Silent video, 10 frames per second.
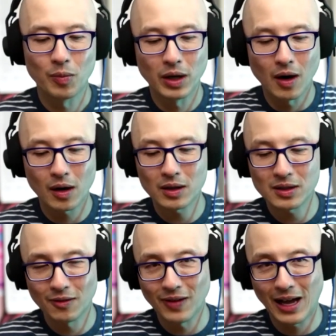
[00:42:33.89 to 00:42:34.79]

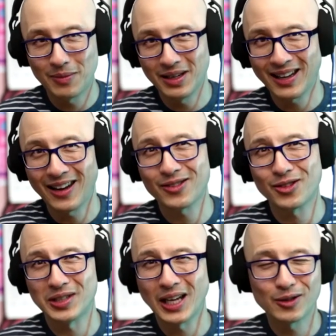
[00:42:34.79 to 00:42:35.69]
regardless of how many
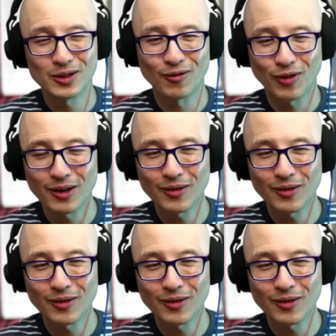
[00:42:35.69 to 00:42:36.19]
carrots are dangled in front